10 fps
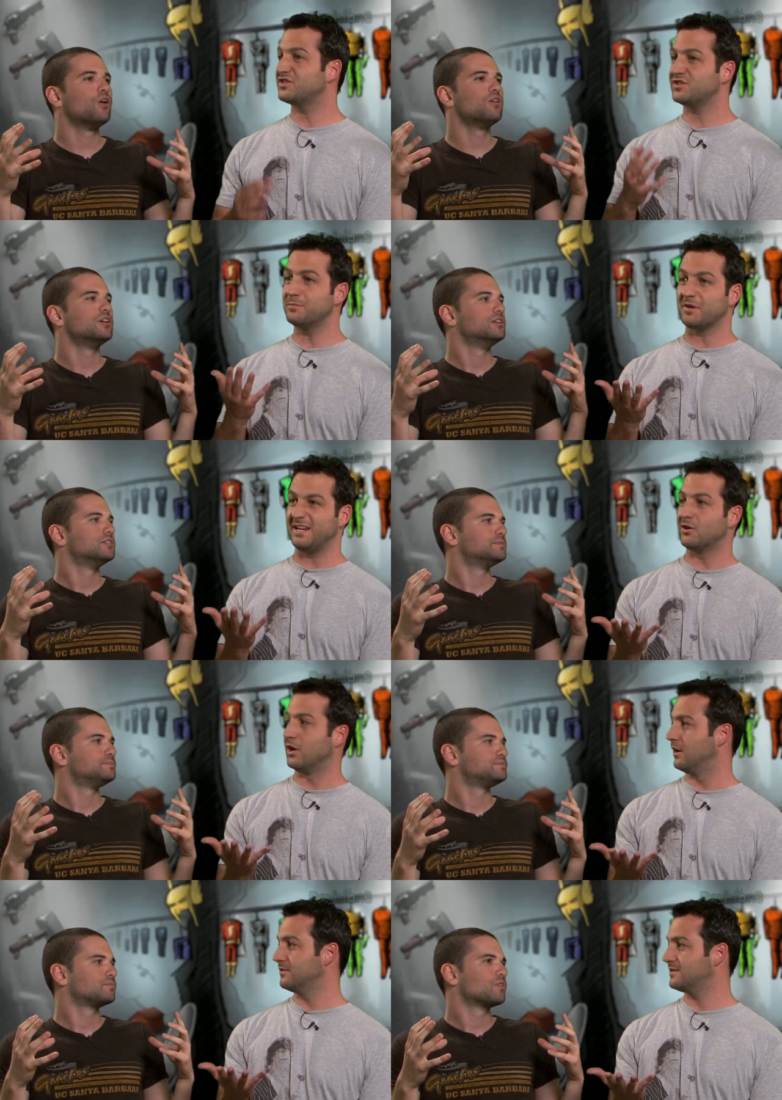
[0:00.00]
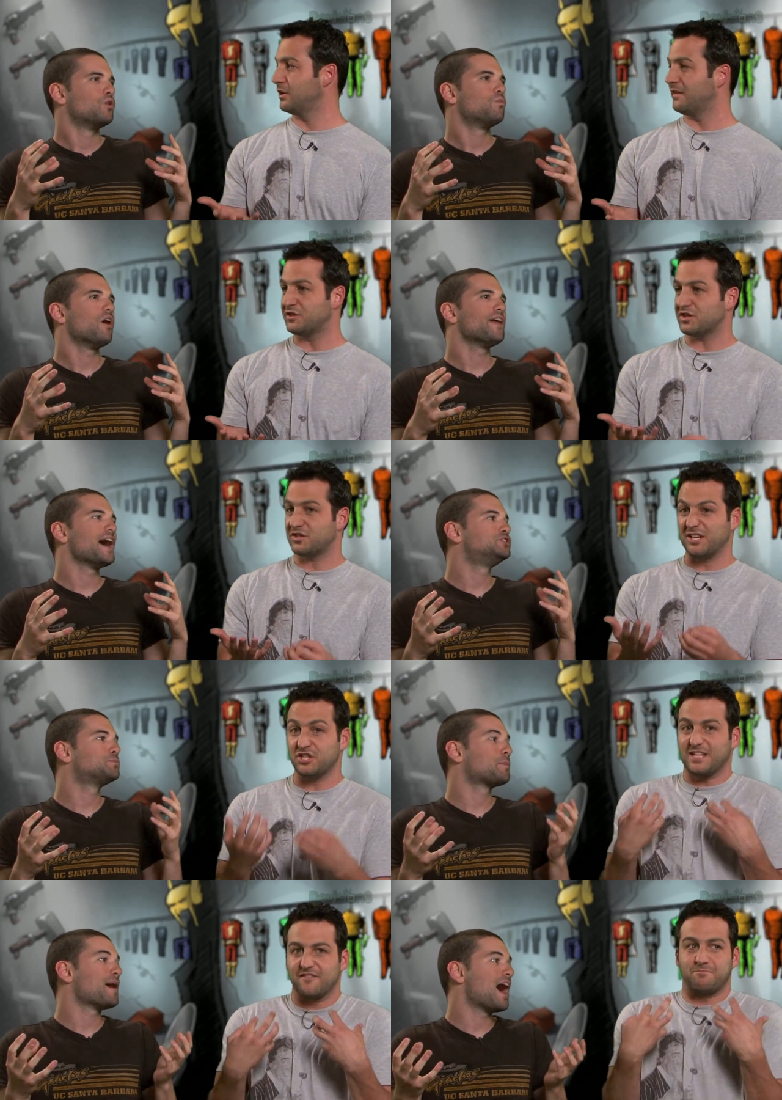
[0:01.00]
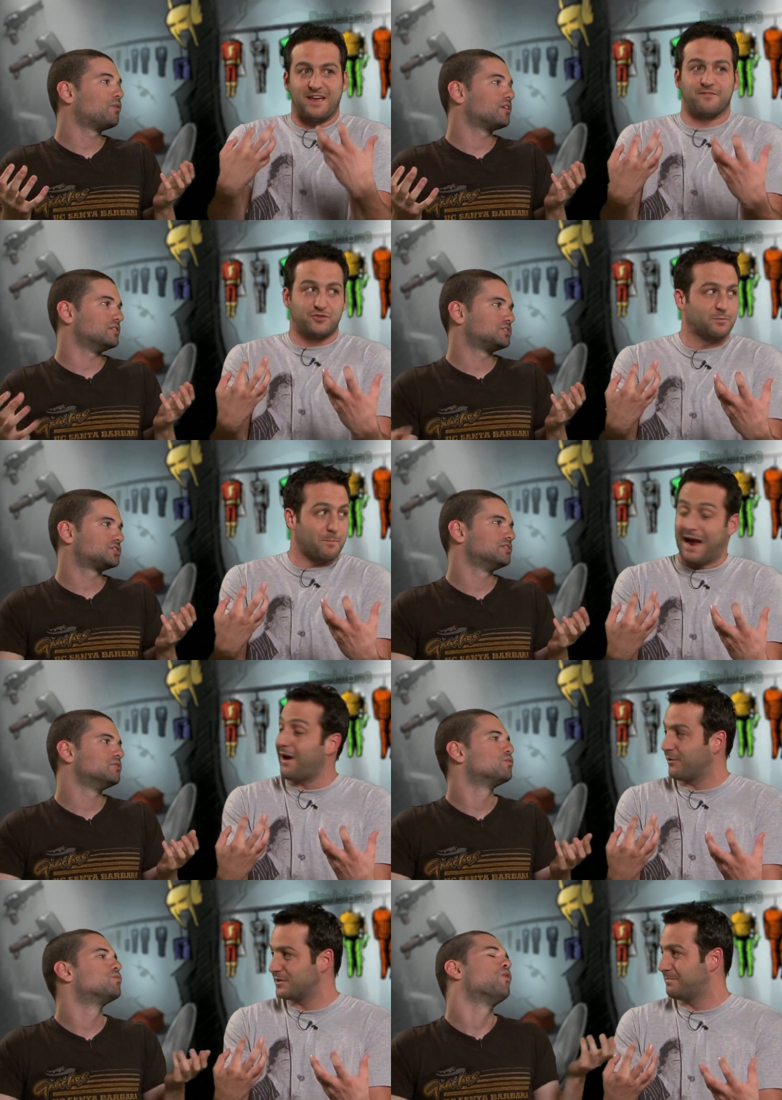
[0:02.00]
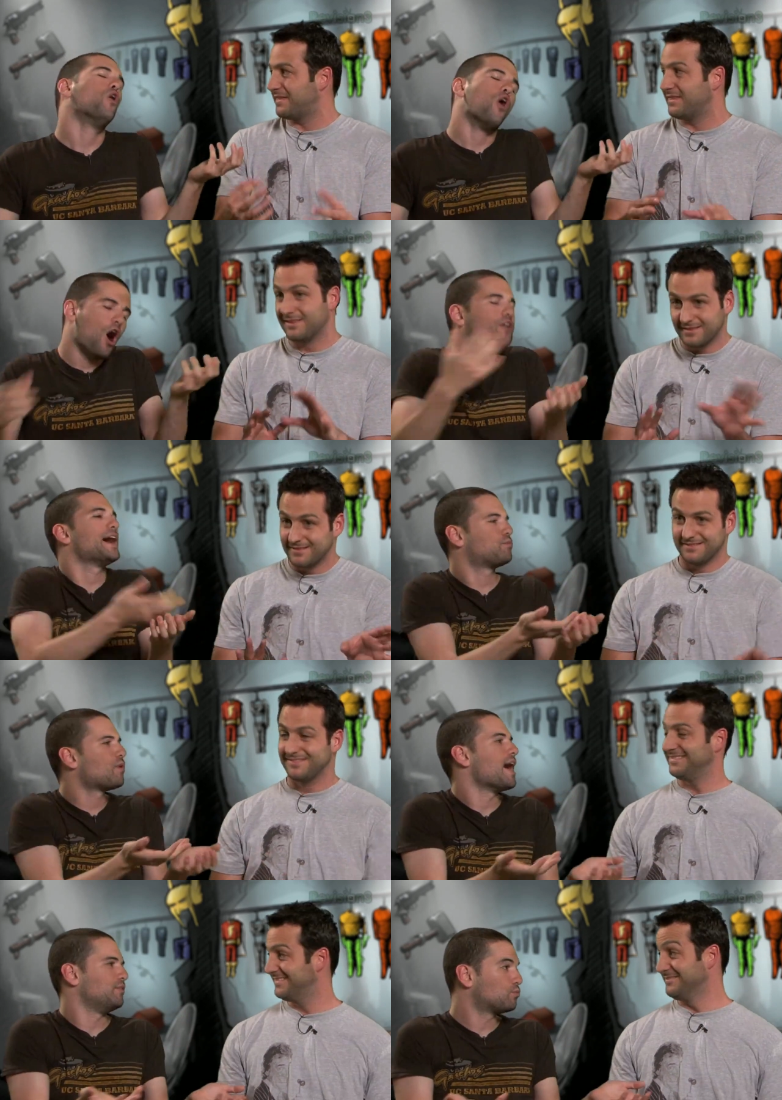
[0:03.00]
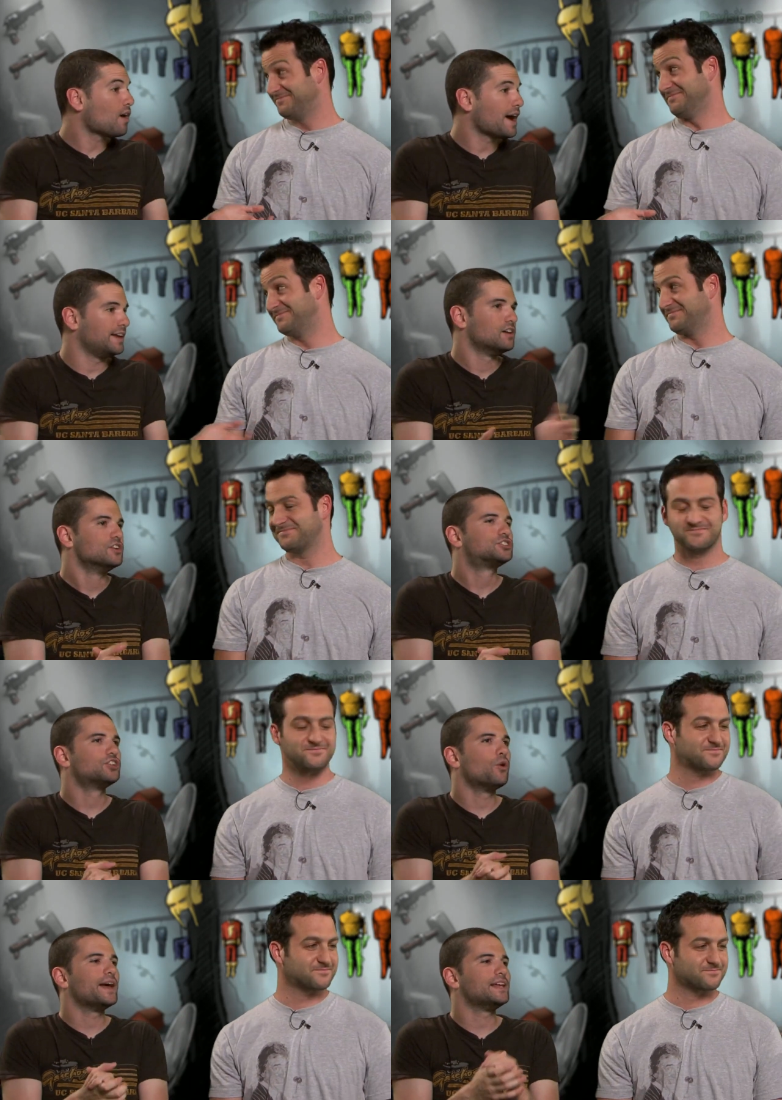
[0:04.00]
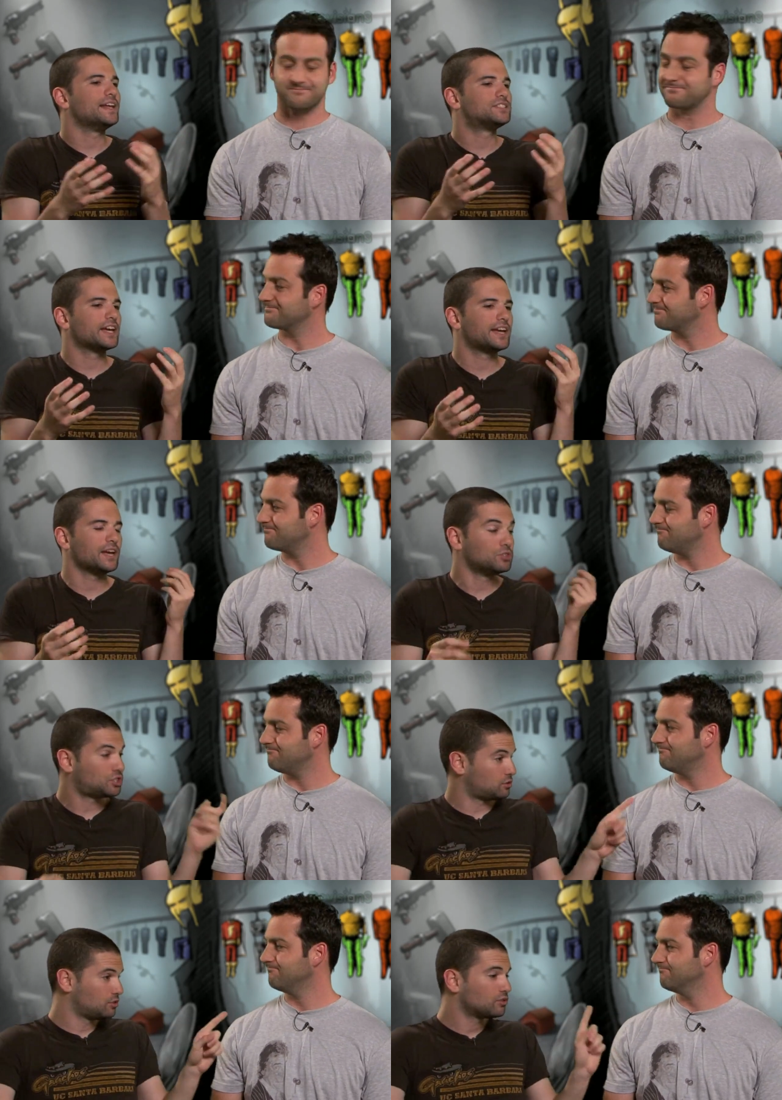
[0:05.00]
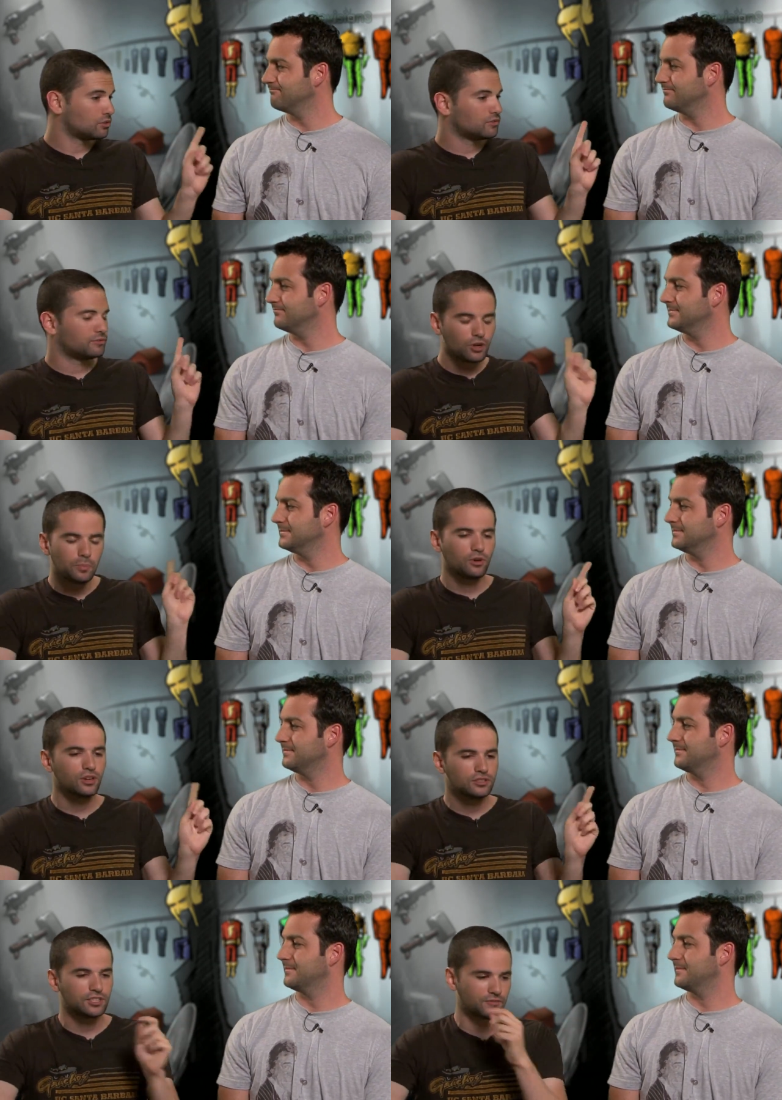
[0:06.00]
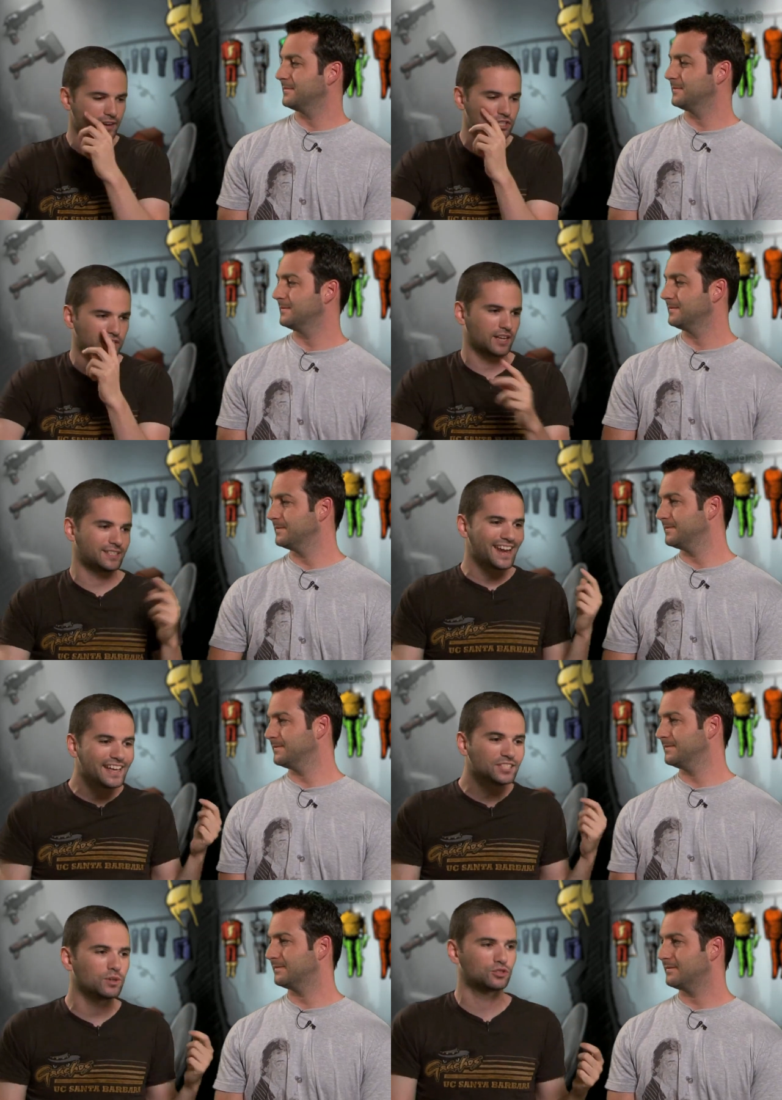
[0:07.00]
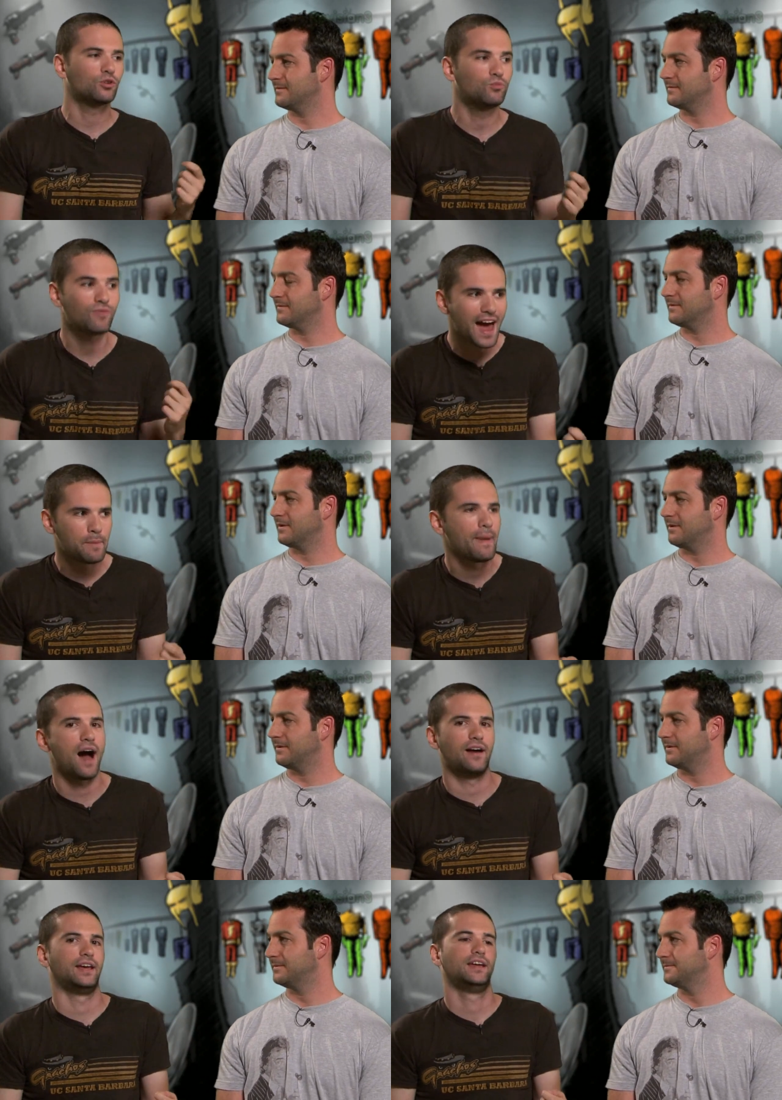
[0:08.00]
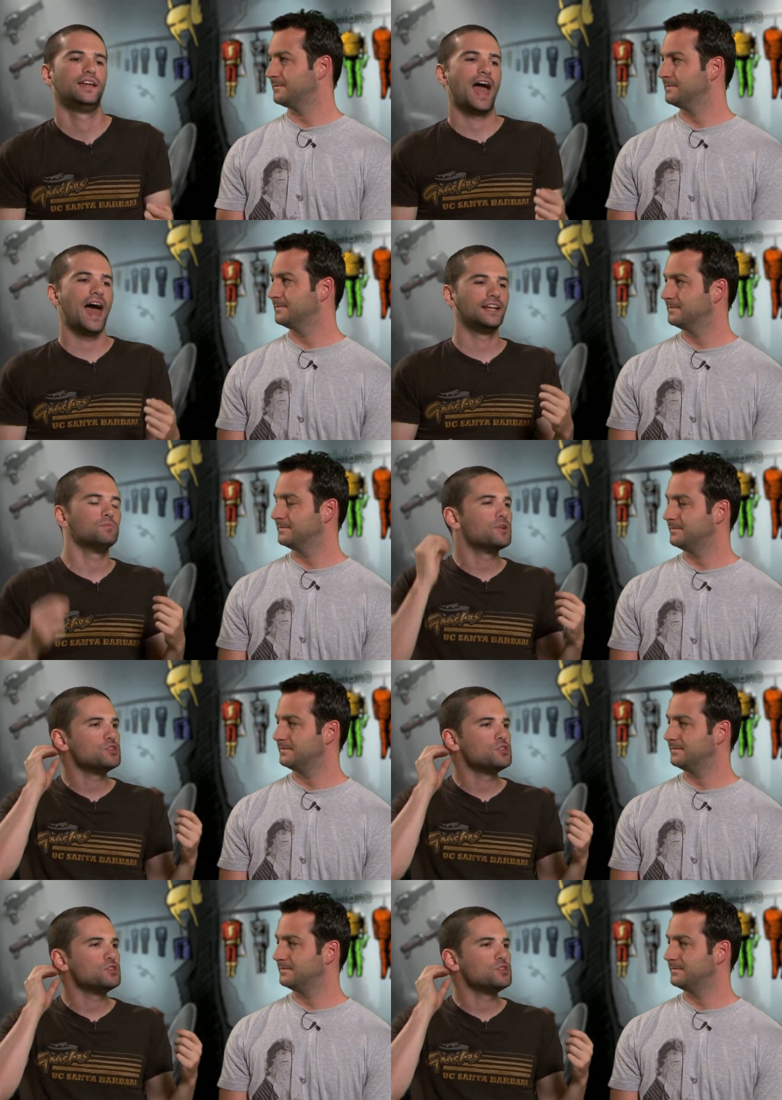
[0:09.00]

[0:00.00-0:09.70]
Speaker 1: so,
Speaker 2: superheroes. You know, they well, just they, have they just have they have superpowers. But right. okay,
Speaker 1: right, right. So it, it's like which good good to differentiate because that is what's rad about it. And it